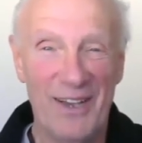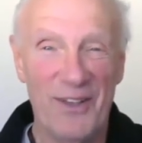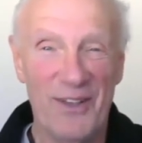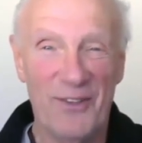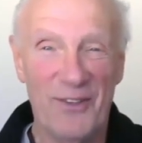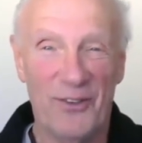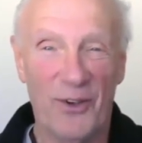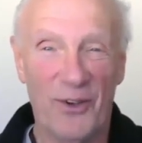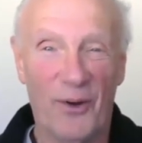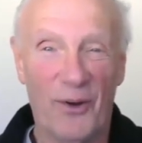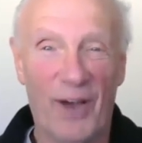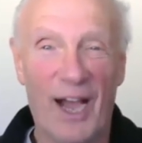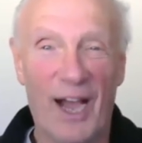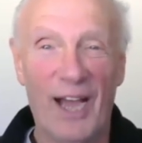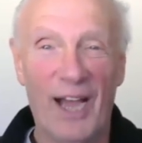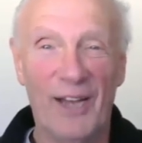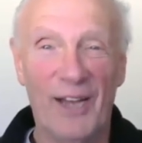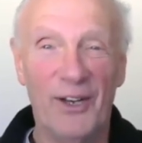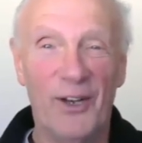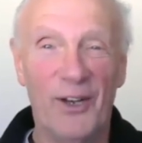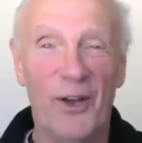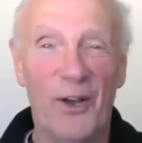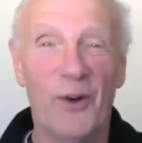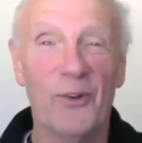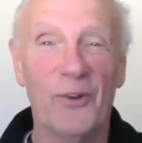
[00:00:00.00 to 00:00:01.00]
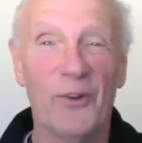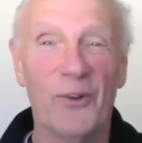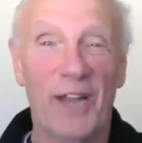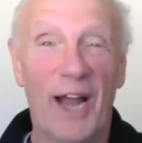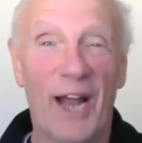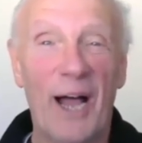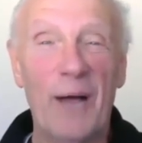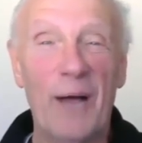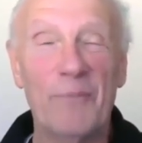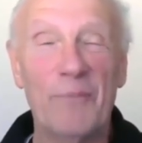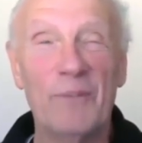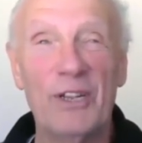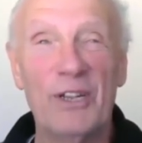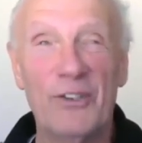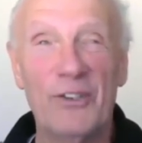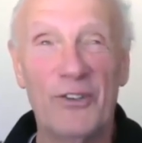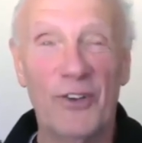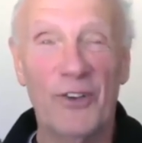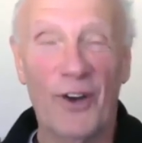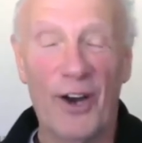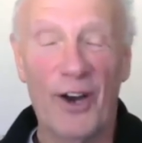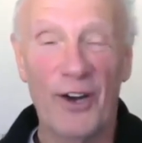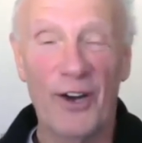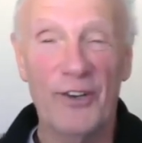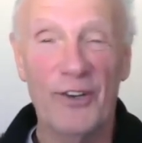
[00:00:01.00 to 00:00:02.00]
So I know that I'm in
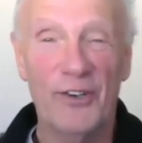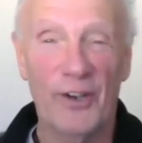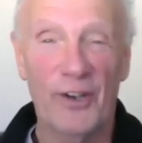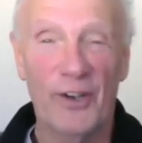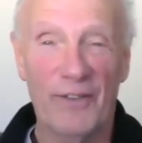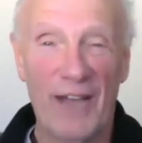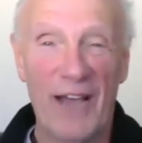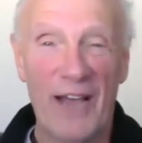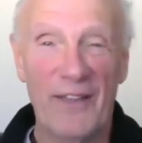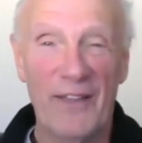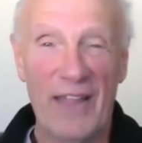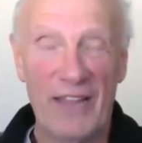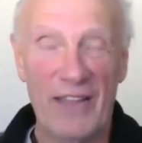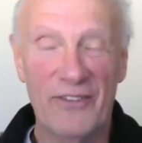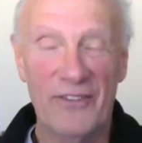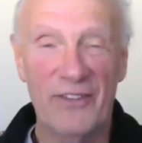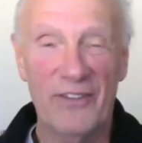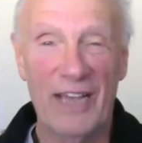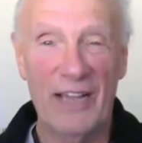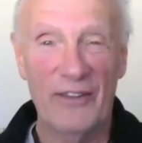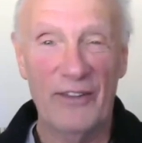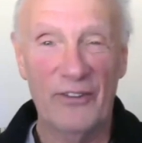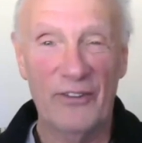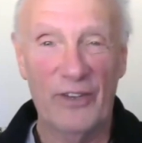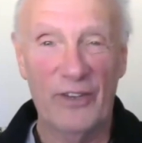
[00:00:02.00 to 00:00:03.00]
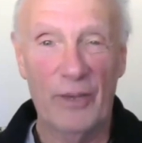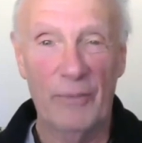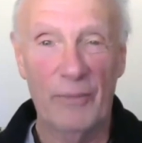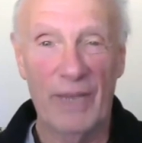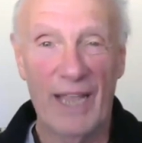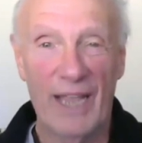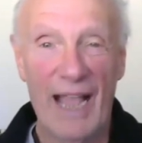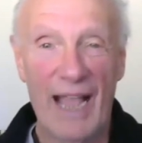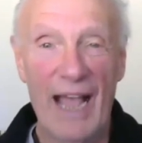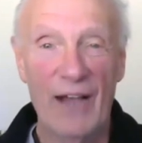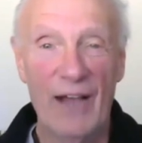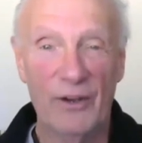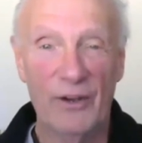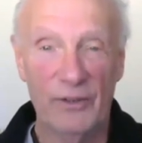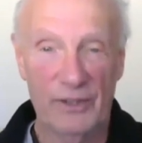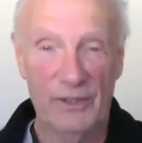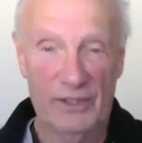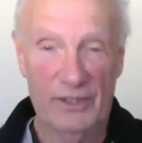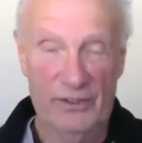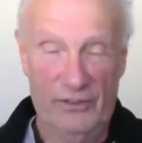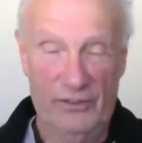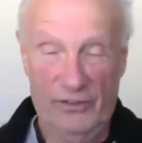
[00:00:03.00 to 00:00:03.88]
charge of how that sound's coming out.